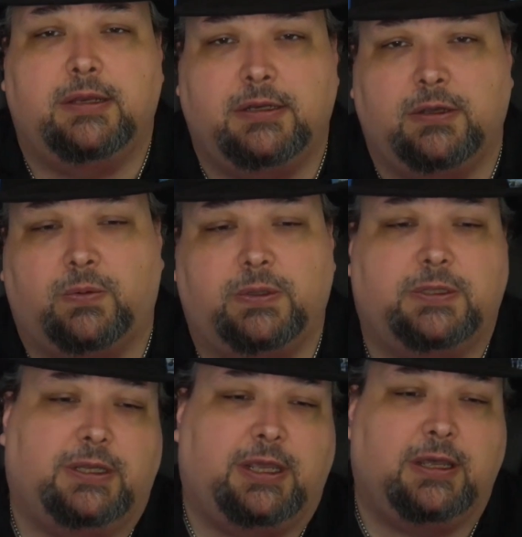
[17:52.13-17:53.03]
deal with
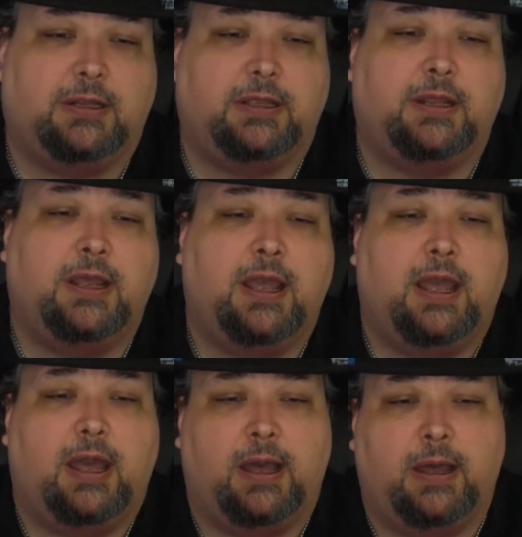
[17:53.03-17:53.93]
it, heal it
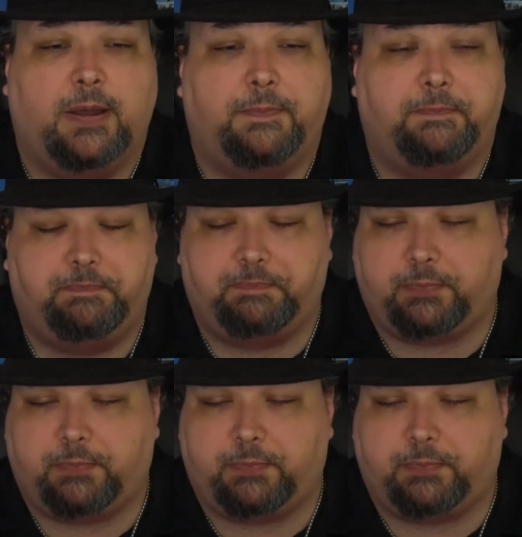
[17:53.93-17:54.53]
um,